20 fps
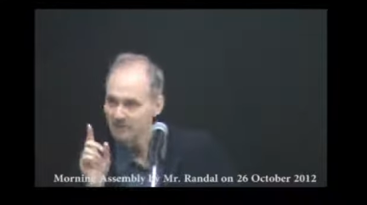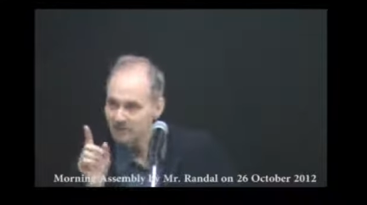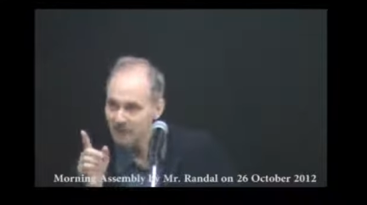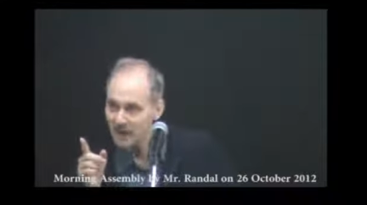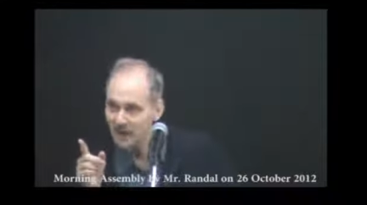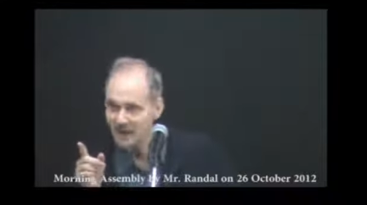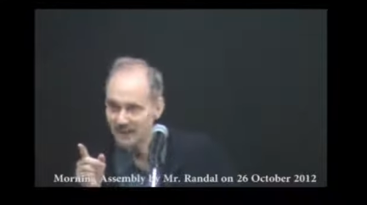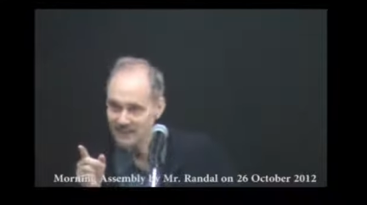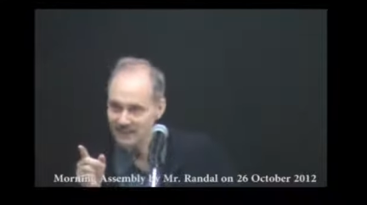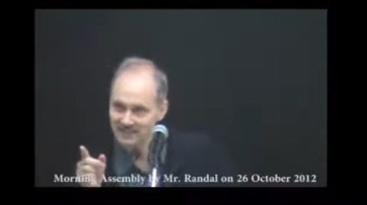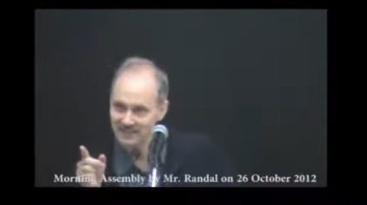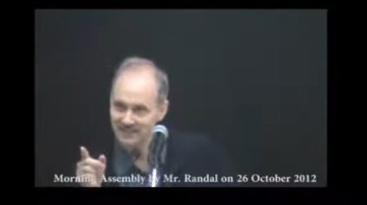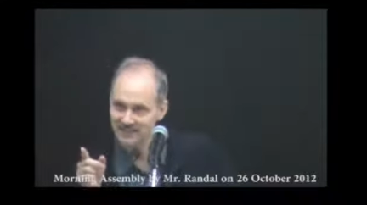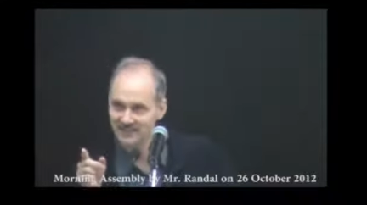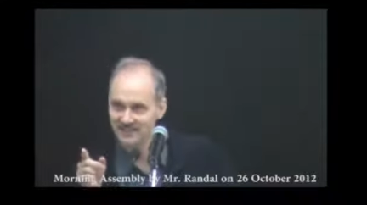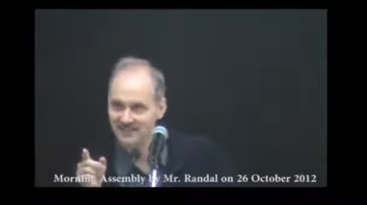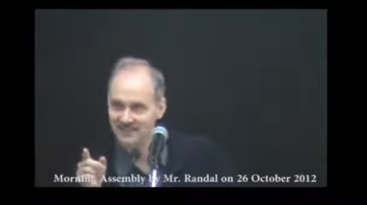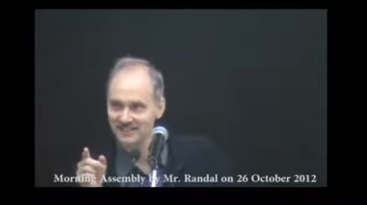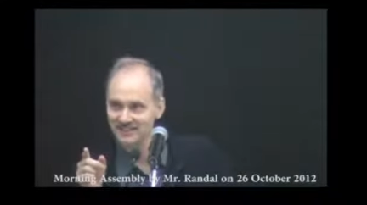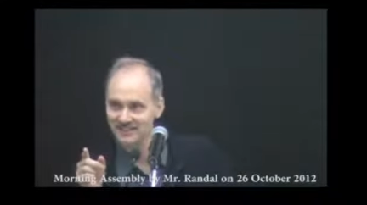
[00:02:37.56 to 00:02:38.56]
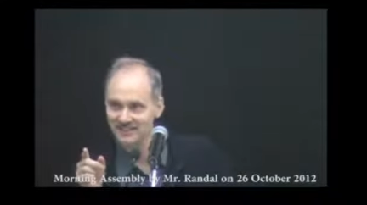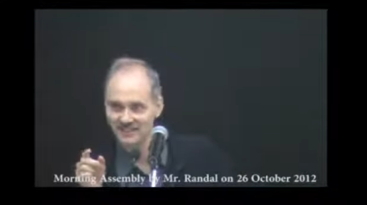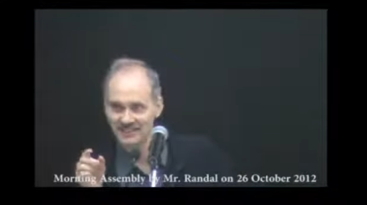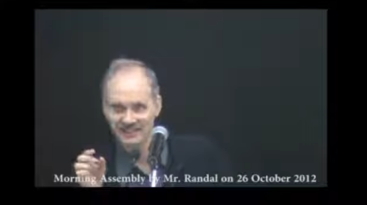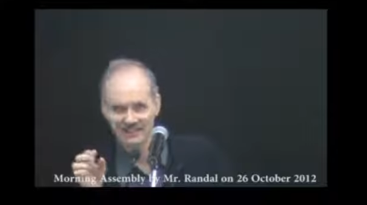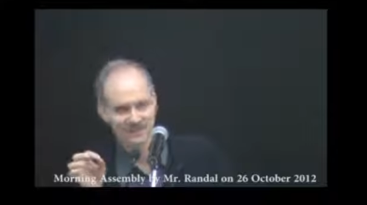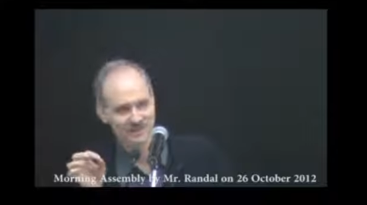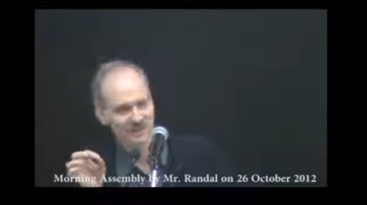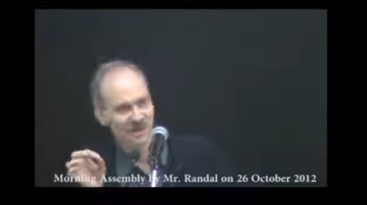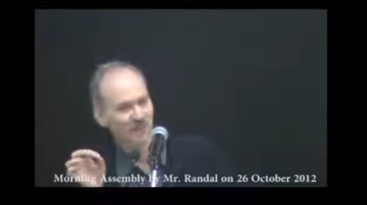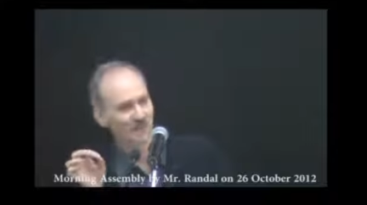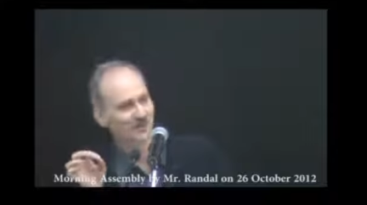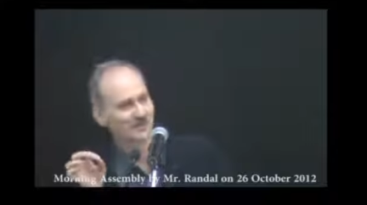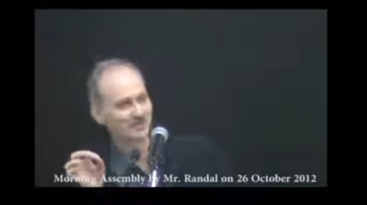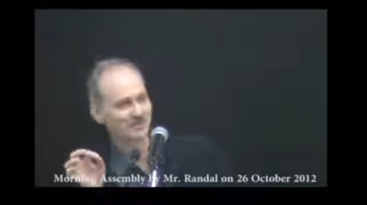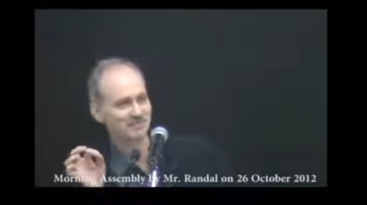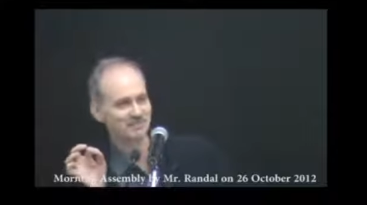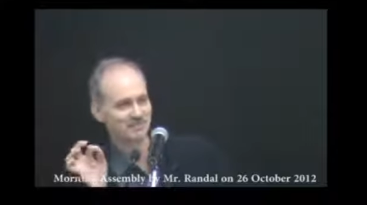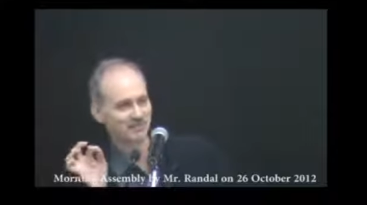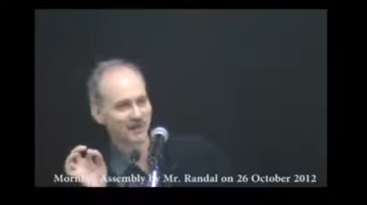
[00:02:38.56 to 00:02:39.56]
But, there's
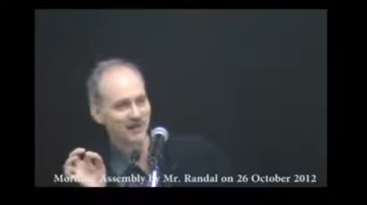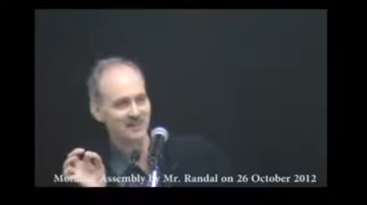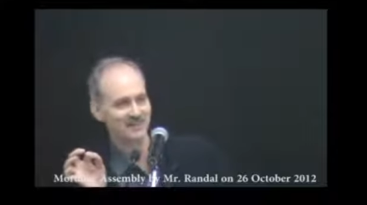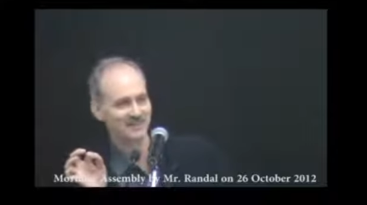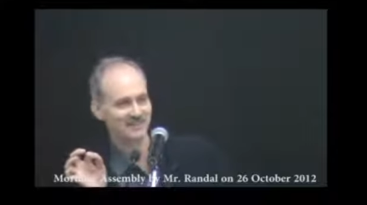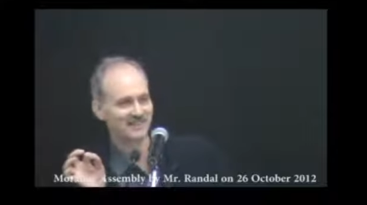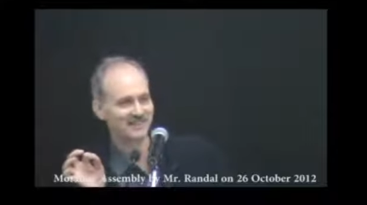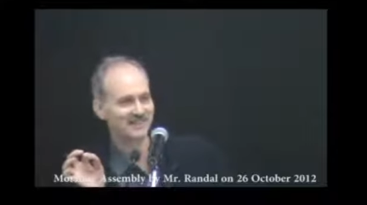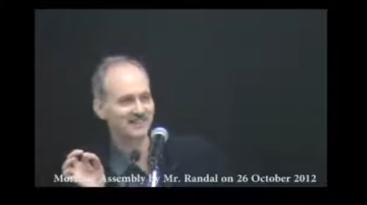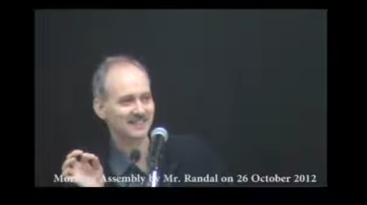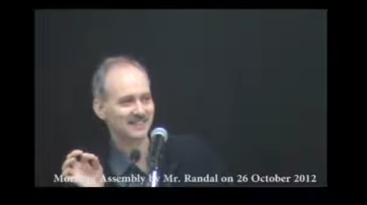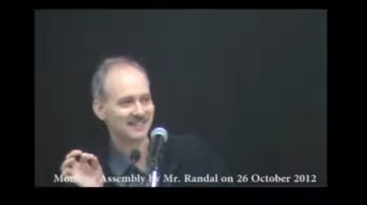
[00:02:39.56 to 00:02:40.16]
always a but.